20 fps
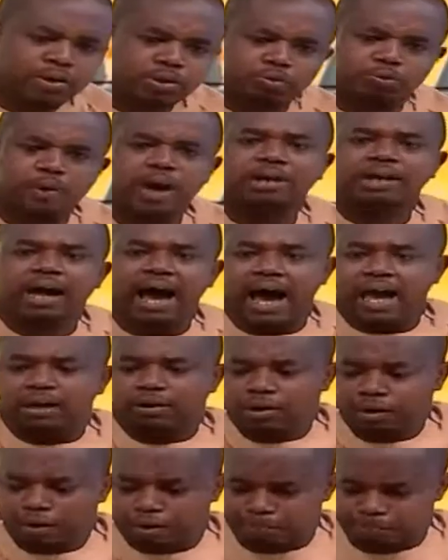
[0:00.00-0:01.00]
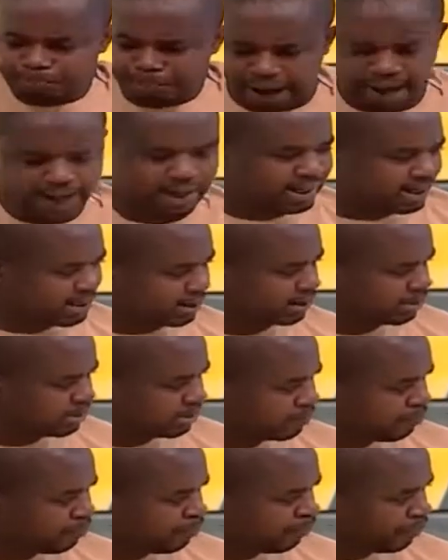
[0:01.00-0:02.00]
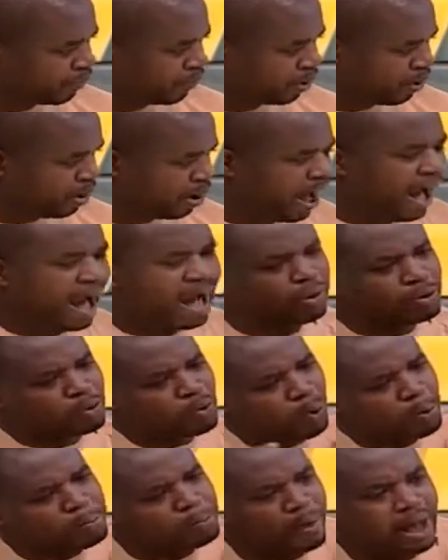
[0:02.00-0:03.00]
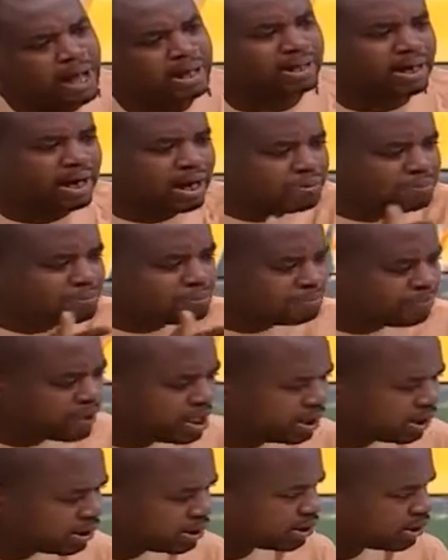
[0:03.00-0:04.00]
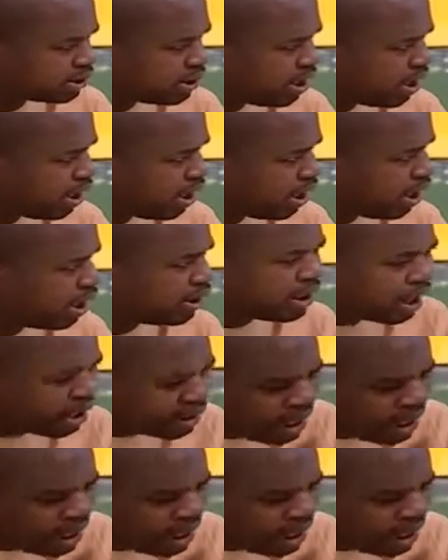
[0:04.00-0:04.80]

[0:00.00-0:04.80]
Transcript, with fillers: when I look back, I go back and read Nana